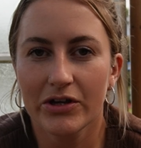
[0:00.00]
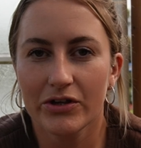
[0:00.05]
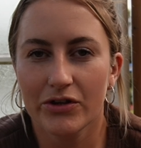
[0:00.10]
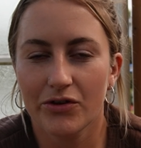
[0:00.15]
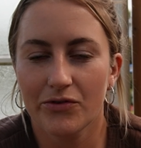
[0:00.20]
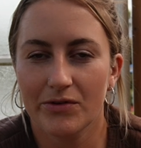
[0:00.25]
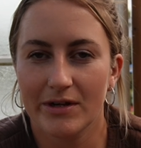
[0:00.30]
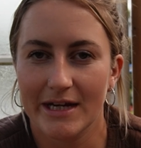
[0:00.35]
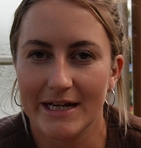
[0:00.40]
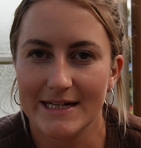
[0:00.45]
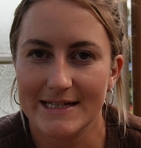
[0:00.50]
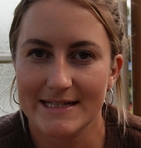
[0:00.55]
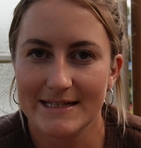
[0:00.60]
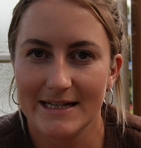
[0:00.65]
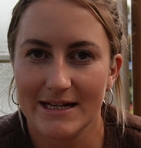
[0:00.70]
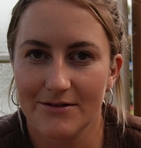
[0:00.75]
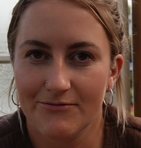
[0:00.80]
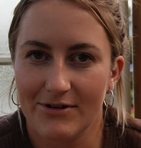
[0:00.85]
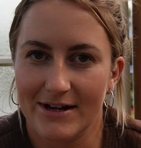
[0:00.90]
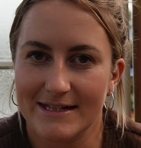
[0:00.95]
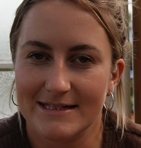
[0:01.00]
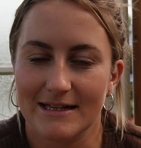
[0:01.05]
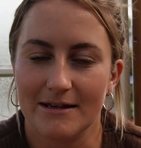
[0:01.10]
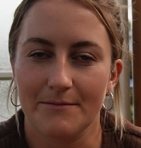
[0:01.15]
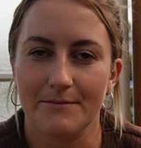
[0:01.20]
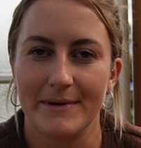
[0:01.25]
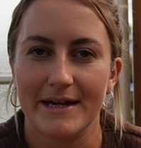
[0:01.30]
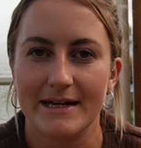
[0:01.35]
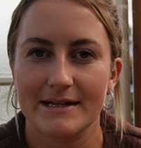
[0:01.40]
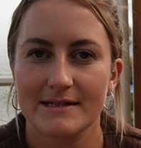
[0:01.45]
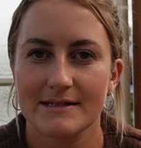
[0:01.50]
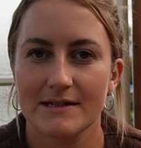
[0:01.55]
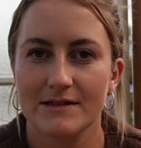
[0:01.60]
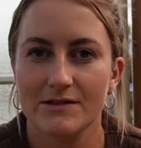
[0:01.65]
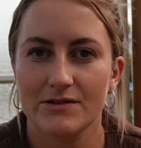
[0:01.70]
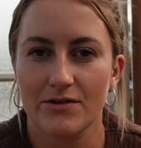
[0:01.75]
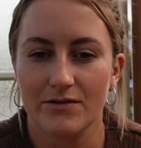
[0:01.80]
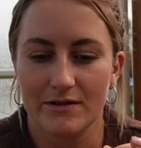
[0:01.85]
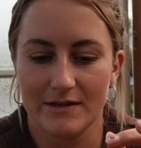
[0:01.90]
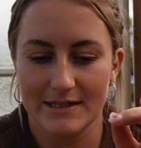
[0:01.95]
you need a seed raising mix
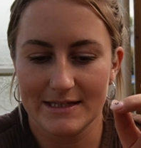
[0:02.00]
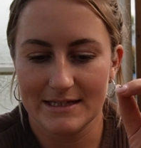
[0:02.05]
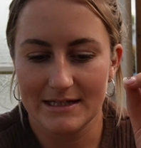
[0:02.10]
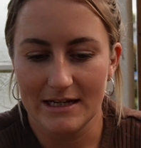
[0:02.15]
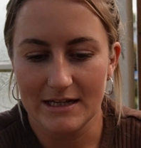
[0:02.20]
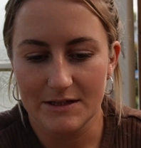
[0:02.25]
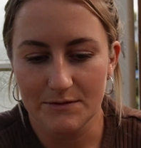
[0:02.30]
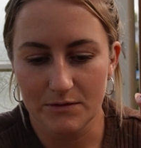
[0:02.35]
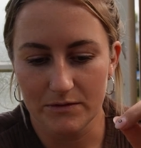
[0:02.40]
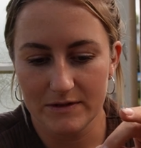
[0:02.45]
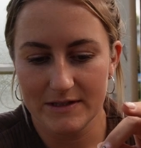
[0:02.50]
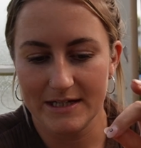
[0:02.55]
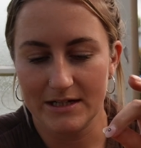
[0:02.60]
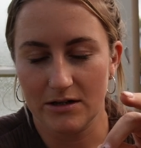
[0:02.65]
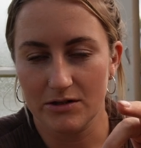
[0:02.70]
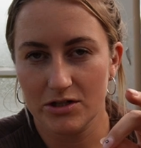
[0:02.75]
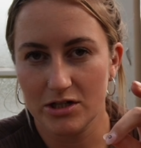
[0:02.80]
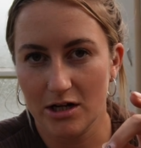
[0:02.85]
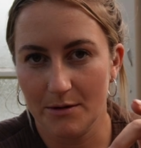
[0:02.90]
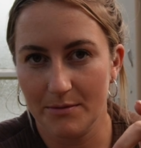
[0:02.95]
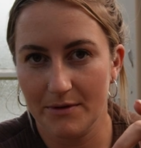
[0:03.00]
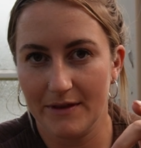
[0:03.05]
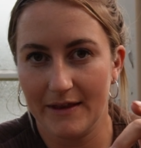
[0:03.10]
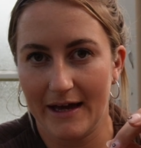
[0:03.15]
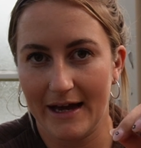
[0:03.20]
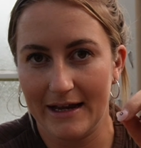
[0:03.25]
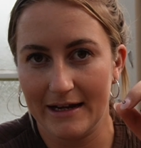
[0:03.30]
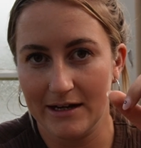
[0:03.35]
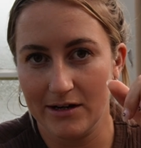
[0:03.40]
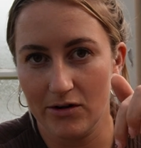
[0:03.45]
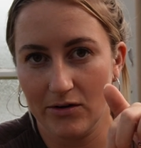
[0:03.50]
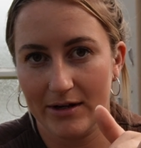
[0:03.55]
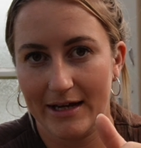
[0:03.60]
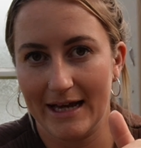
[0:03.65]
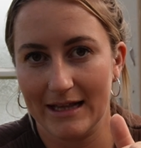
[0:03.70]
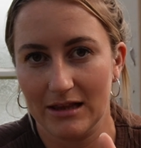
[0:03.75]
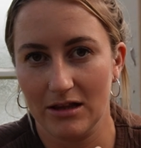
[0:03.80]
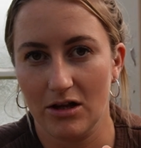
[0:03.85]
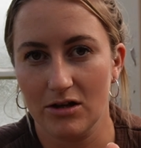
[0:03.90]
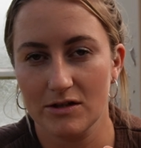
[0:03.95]
so that the seeds will sit on top of that and not
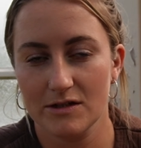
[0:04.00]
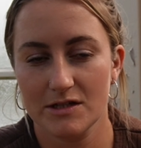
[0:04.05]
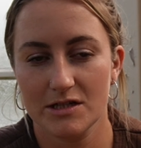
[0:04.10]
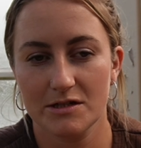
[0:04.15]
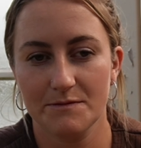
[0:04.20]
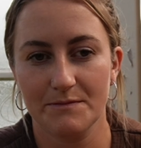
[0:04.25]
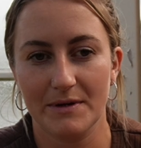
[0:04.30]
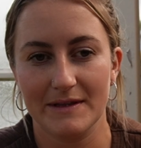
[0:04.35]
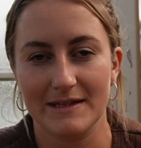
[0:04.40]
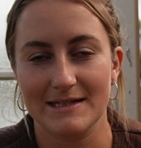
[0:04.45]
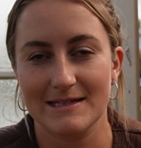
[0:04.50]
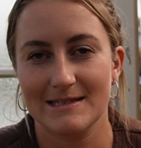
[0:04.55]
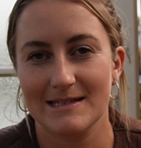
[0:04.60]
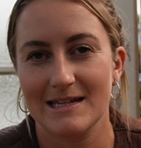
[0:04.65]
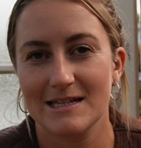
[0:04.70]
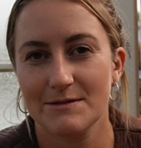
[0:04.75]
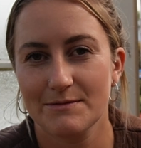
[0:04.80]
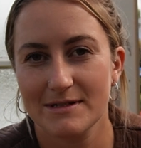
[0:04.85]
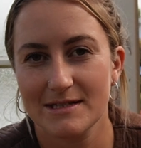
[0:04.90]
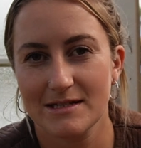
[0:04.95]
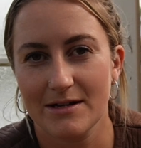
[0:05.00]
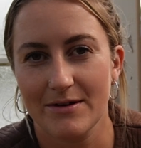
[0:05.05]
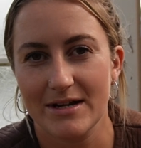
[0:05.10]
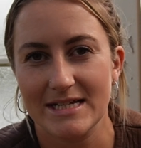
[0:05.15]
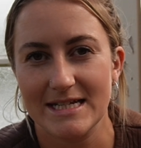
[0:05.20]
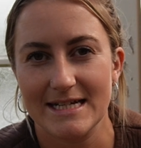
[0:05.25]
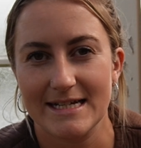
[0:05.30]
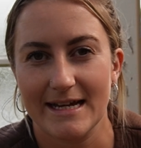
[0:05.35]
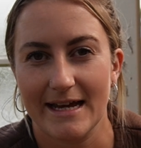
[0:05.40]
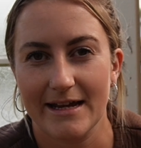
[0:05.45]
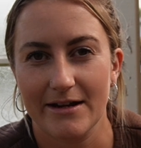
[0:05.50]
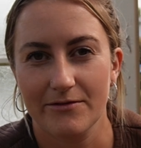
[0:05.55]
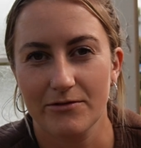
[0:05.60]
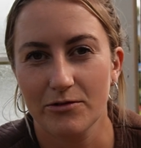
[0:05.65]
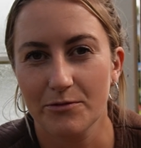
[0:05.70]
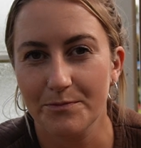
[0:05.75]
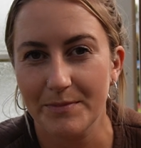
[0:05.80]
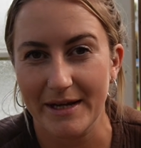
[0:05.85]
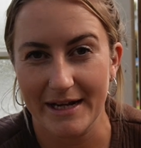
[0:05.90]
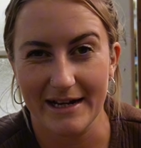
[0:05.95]
get lost. But the seeds we're sowing today are
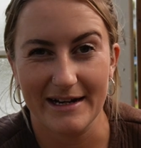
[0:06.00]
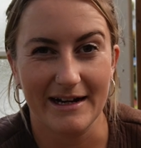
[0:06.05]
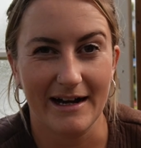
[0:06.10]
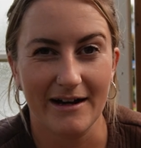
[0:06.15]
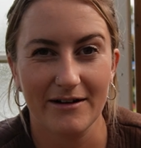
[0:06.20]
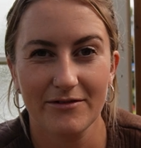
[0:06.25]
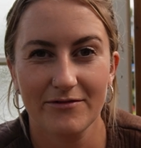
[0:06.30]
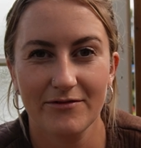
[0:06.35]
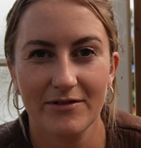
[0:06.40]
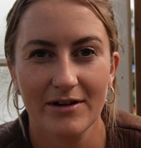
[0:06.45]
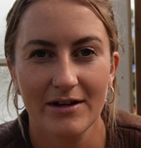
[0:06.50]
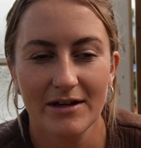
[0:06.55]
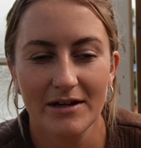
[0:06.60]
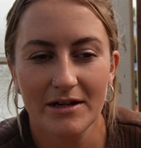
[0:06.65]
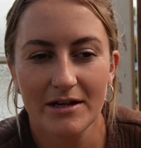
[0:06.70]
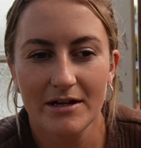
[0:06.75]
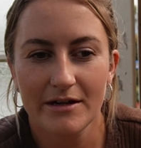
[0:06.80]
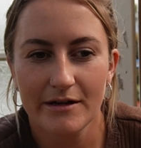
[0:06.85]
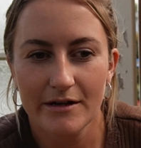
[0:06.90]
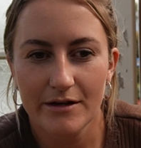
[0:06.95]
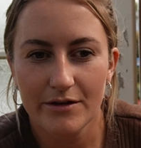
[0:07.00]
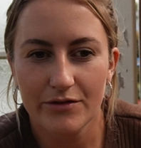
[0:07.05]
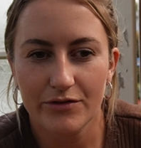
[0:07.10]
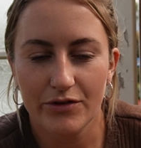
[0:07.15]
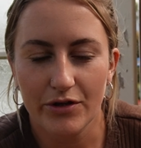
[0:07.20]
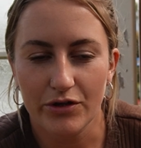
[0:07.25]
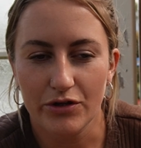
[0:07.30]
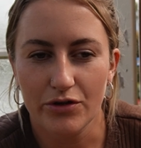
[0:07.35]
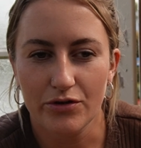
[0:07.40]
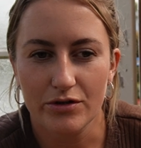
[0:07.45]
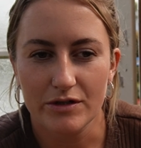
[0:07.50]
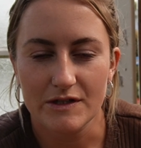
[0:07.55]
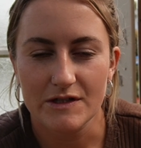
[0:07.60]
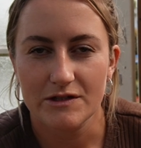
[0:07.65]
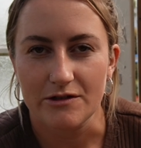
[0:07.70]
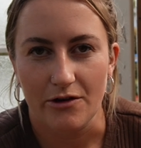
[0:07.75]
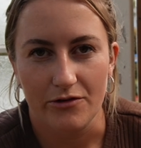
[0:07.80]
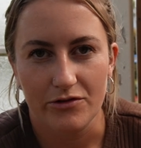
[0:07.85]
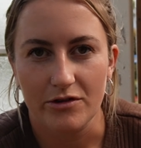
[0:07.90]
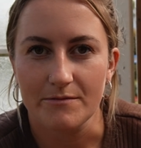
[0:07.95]
all big enough that you could
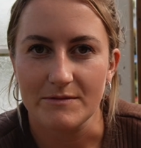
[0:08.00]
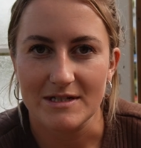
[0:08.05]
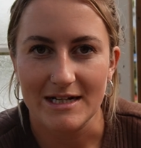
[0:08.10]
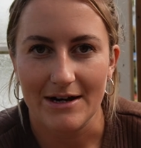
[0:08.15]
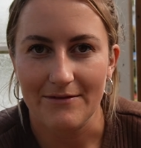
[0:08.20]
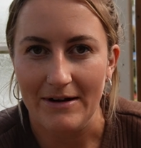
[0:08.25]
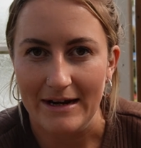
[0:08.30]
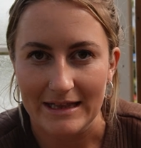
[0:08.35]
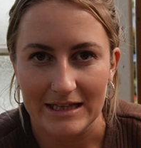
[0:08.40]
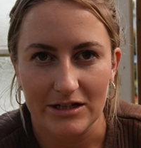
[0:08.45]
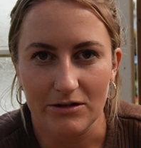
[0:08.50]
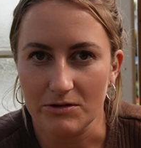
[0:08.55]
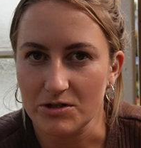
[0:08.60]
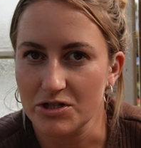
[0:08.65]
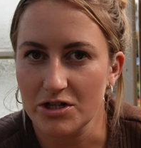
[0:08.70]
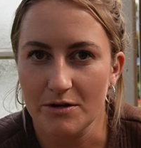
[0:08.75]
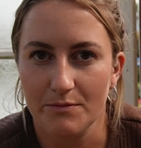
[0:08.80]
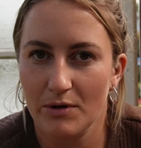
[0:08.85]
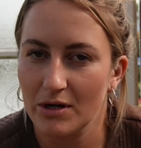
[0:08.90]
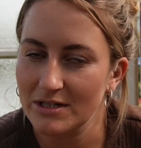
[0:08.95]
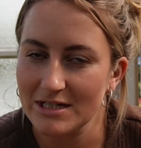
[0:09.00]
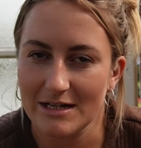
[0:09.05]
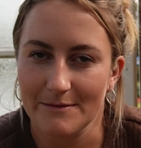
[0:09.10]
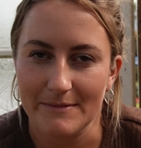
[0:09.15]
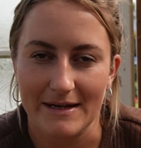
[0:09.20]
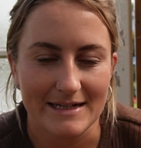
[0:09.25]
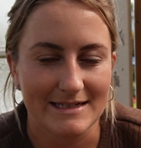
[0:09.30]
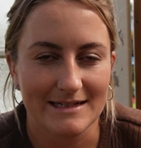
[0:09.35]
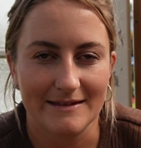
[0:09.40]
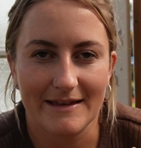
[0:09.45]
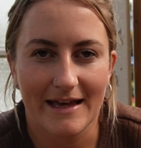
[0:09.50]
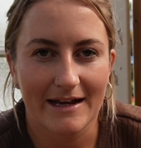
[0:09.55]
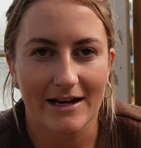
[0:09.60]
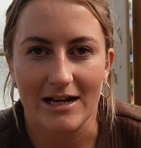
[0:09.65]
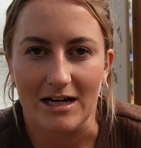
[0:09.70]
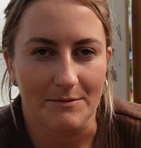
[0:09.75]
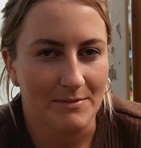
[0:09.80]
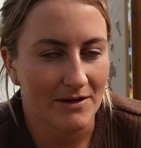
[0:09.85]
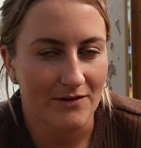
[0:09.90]
sow them directly onto your potting mix and they're going to